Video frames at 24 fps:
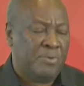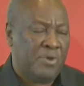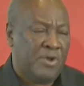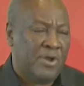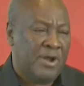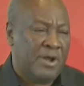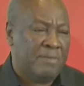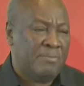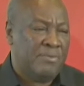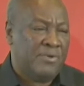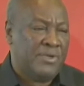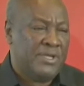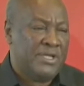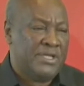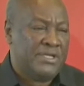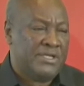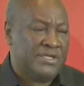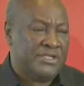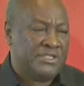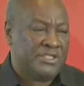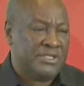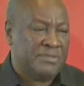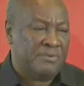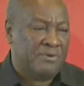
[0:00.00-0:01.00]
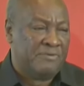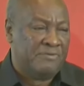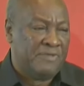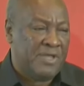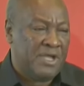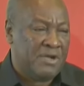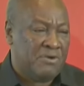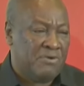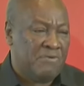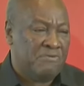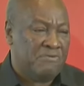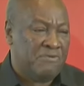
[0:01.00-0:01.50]
deplorable leadership
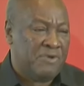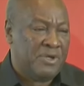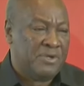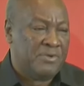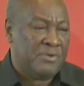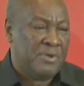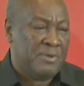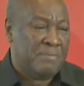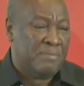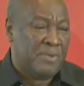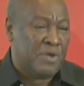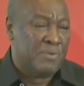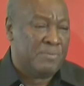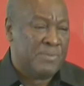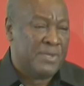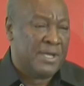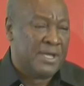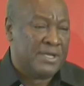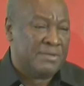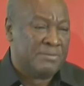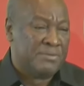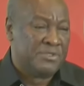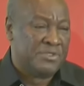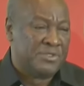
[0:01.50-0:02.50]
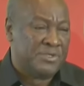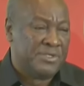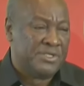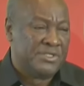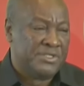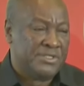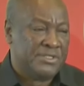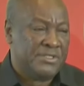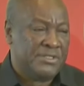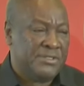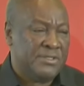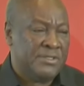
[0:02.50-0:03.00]
of the Akufo-Addo and Bawumia
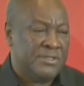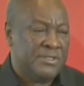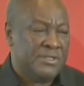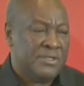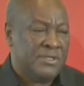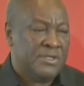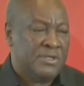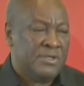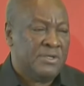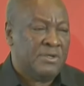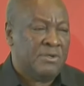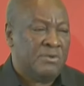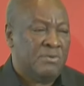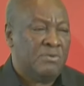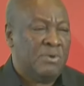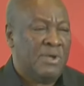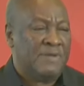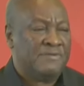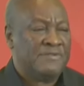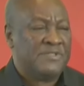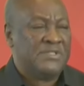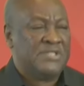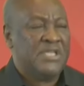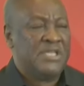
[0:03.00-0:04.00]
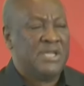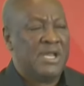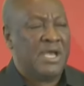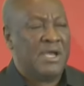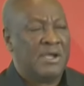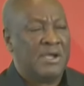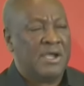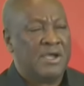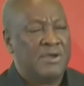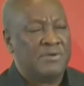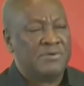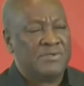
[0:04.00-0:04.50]
administration, we have seen
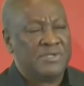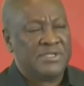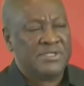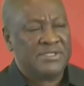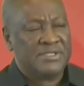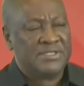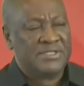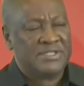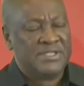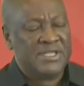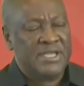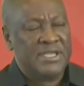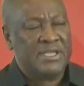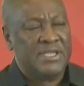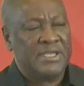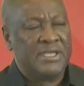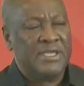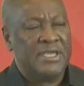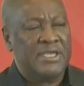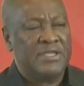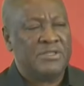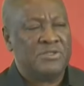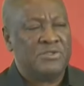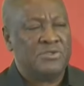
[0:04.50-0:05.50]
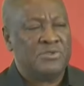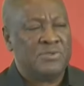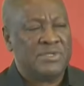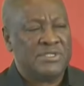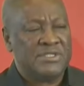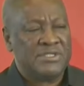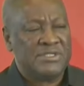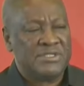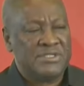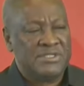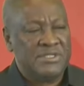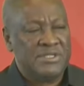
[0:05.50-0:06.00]
our country sink into
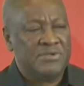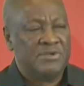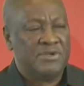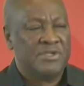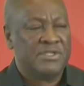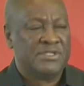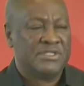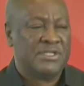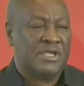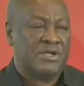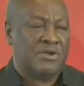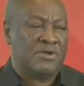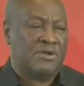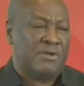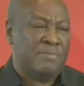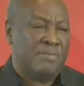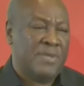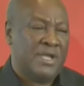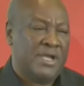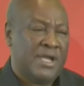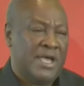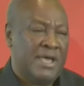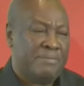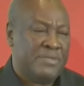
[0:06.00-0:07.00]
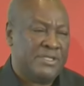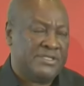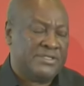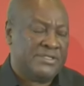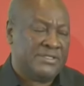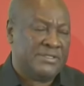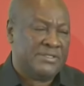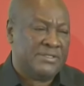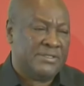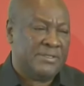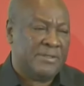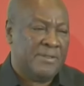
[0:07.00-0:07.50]
a serious economic
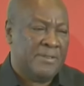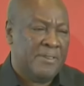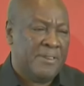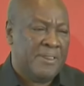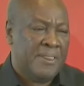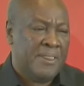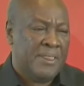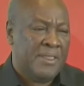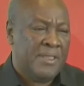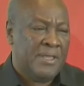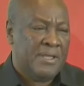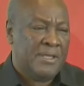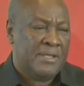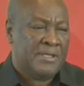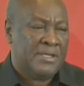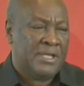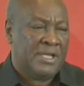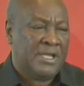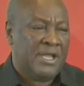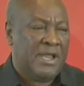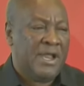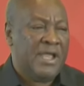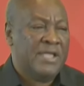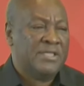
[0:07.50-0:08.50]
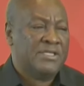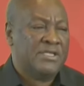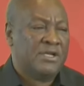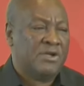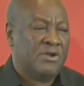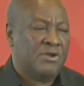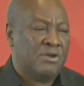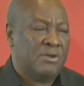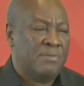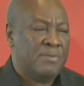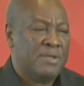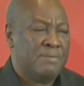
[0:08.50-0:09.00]
abyss. The current
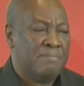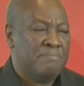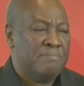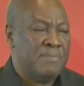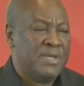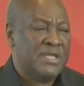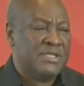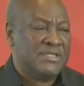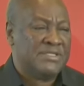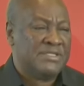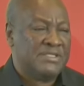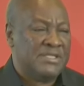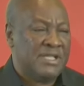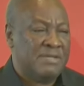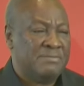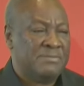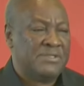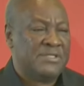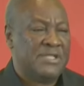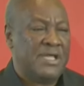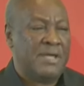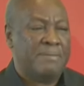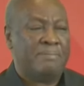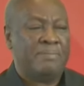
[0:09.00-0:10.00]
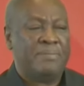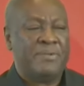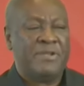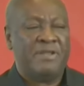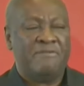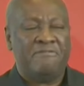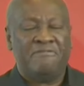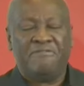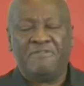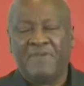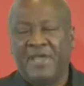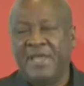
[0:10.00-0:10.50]
economic mess sums up
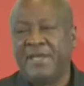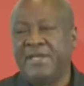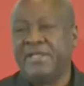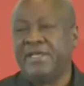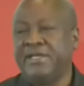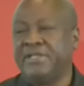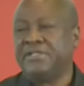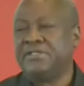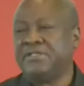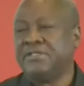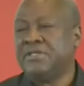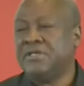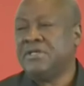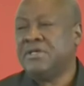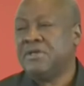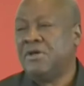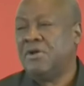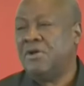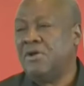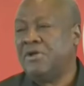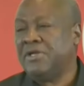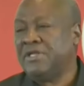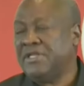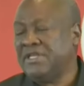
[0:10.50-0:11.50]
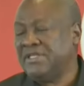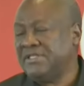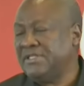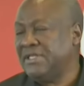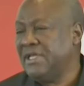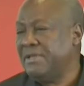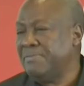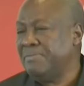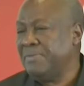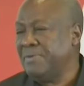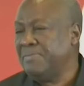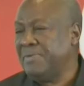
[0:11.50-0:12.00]
the verdict on
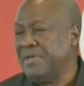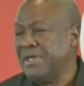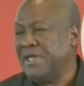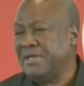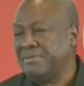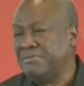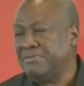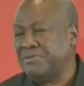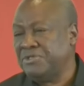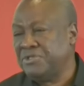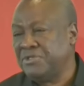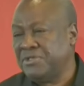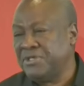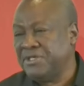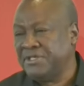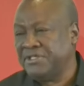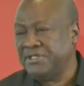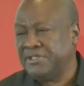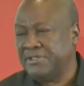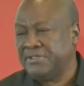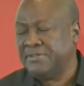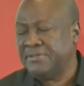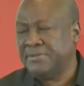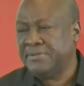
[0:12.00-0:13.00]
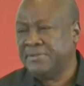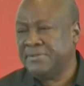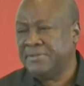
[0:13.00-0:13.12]
this NPP administration.